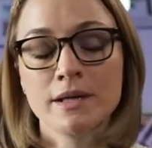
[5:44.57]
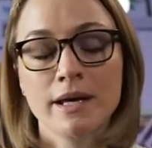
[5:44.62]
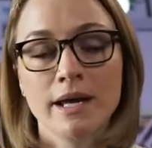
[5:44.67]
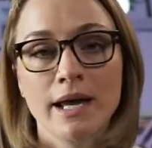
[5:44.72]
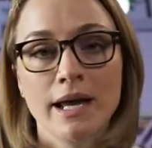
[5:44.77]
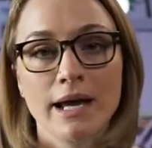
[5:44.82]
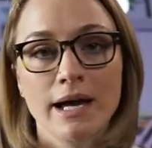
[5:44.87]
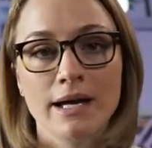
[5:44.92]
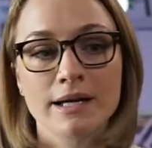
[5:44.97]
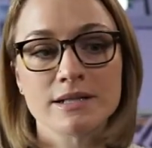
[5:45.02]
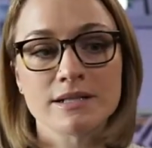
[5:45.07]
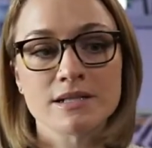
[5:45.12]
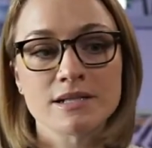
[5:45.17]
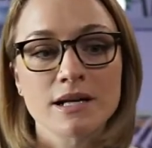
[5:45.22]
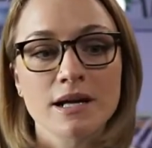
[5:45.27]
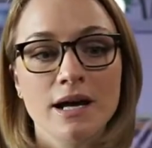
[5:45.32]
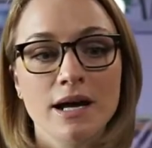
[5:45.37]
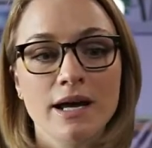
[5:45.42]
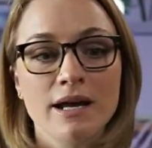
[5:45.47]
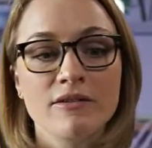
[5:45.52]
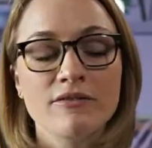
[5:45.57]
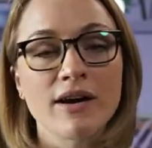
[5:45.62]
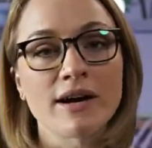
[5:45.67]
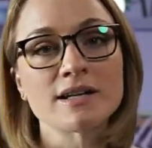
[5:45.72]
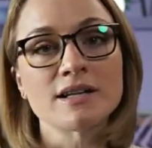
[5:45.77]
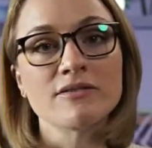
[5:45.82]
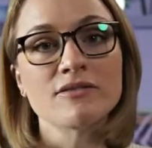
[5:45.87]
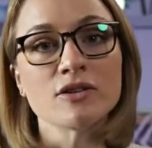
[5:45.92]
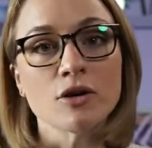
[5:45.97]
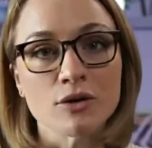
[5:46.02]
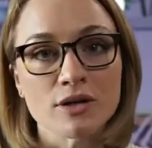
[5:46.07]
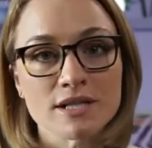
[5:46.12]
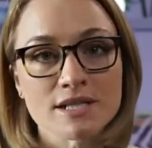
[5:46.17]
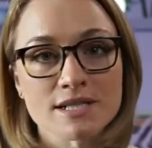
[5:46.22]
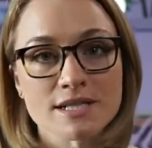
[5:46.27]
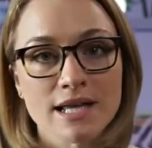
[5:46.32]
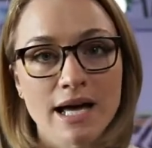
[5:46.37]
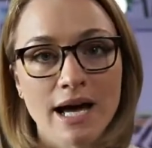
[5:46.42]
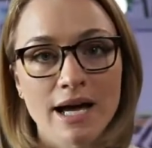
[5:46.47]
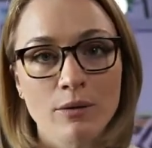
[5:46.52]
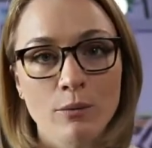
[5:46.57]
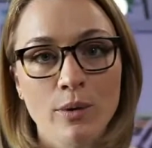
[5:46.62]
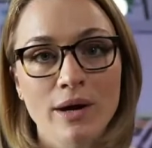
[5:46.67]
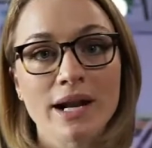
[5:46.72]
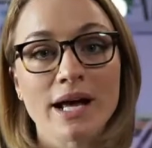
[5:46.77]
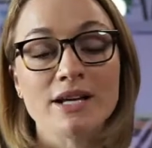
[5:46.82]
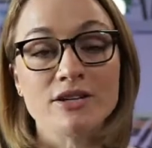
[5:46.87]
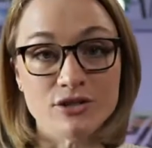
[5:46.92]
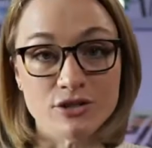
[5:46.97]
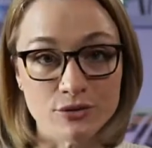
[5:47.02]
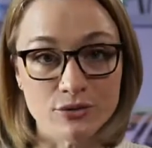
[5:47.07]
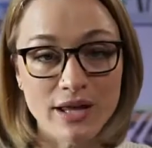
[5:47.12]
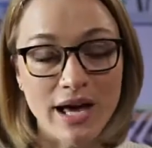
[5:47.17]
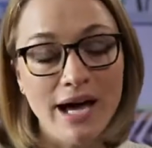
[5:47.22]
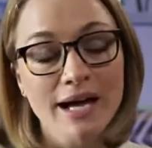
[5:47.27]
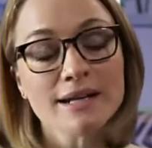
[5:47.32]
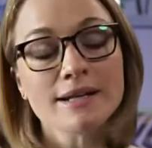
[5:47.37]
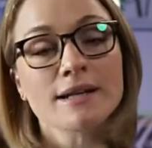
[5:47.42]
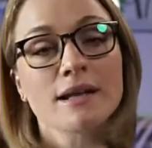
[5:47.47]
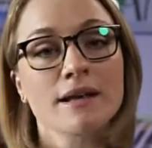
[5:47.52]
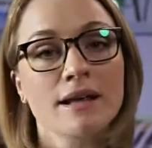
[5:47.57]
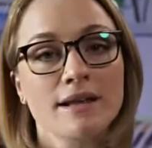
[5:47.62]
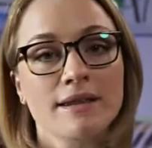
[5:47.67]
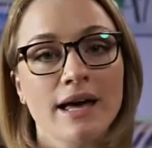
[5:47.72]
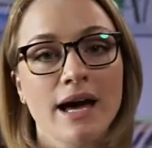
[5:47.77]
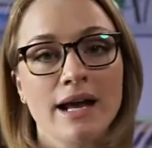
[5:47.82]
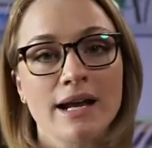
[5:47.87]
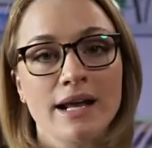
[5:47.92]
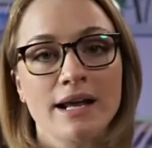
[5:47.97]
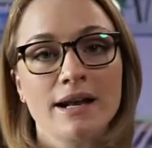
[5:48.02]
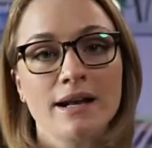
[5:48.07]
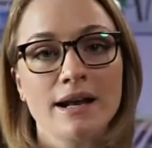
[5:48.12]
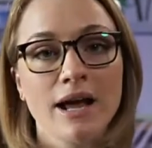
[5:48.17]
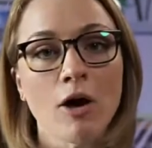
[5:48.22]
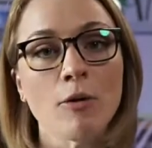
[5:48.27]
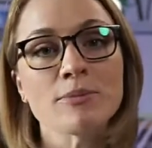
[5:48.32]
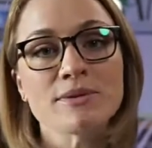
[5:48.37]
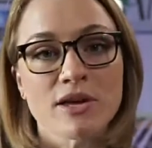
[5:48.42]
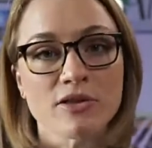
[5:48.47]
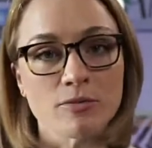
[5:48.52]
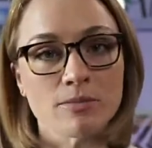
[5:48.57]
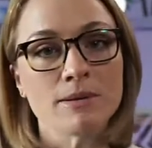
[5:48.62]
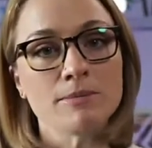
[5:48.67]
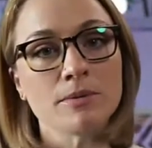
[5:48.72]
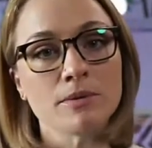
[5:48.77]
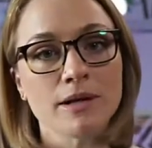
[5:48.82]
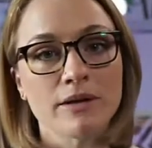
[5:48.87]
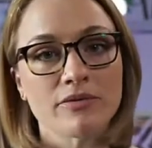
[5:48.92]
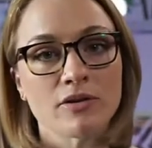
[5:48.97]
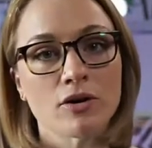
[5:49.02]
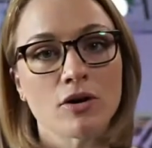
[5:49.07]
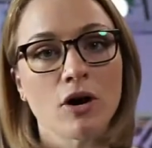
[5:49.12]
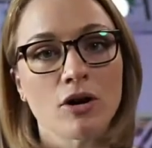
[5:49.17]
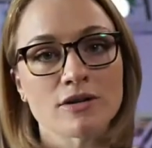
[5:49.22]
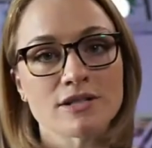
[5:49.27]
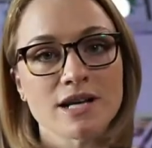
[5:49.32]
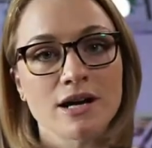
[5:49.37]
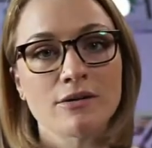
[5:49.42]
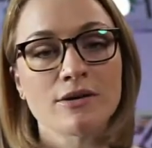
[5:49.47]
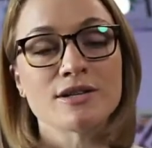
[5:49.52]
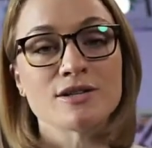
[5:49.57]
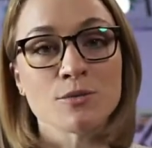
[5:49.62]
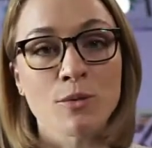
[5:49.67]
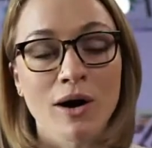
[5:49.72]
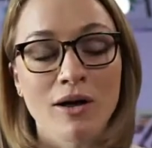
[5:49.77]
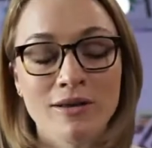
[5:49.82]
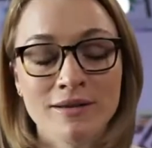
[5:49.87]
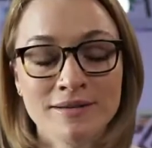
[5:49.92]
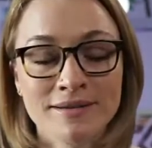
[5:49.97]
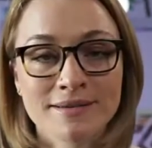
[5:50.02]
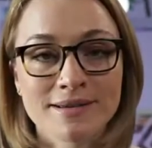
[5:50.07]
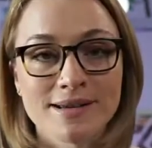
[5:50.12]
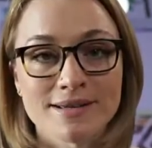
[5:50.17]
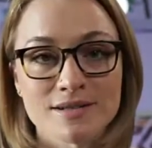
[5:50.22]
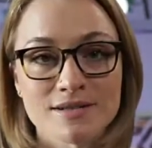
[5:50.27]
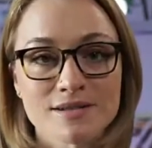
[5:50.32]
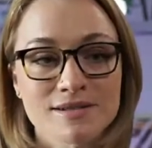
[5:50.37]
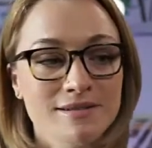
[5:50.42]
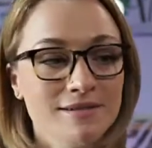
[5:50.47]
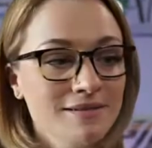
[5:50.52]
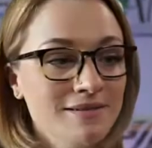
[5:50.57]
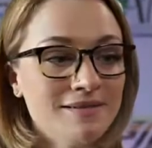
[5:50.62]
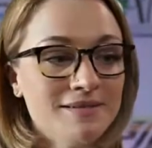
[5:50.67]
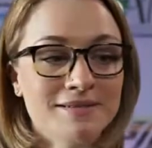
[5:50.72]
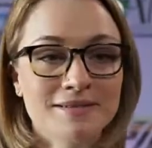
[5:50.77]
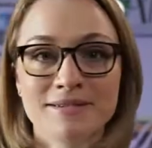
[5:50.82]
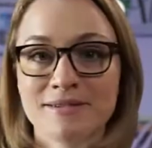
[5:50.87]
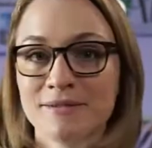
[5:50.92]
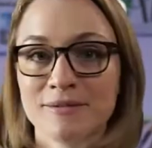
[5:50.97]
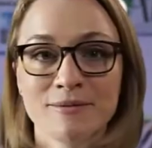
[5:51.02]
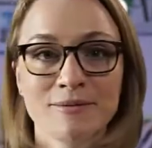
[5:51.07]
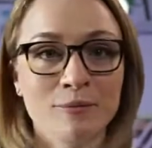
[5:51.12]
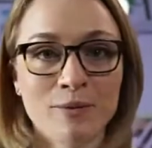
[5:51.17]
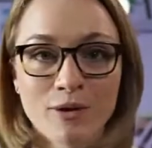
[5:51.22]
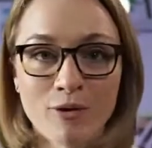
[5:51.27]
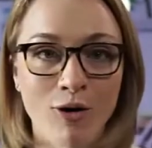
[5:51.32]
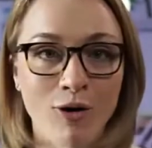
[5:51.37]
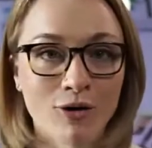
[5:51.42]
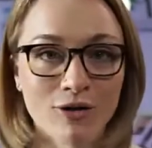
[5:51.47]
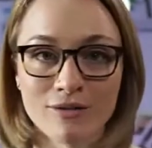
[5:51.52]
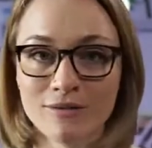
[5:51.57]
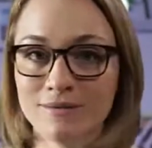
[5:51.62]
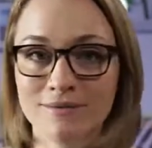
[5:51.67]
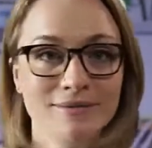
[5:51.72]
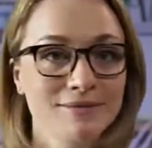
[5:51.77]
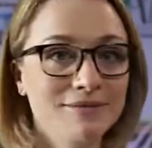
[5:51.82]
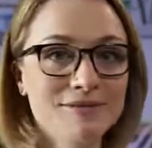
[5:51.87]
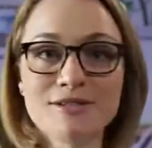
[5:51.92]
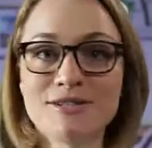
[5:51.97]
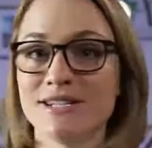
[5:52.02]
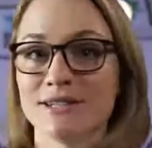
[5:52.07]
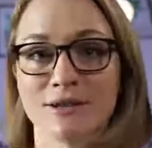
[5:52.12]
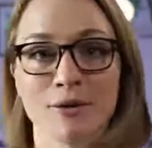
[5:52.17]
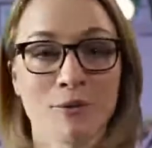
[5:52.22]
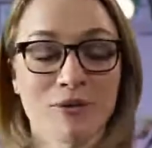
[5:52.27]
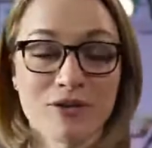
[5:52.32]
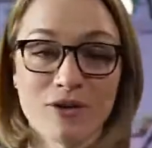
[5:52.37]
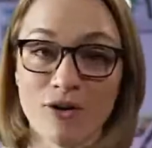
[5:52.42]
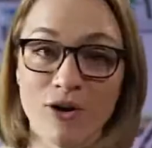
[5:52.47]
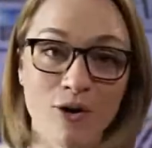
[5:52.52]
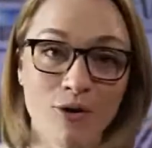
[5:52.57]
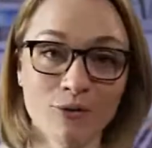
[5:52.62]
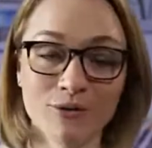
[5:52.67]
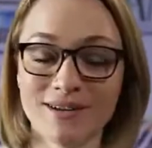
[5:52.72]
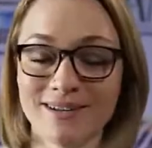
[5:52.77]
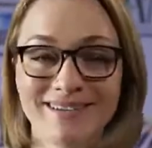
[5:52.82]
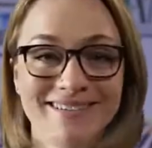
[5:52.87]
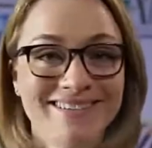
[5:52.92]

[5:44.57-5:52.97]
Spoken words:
And in fact, I've noticed that when I do that, that it helps other people let their guard down as well, because we're all dealing with our own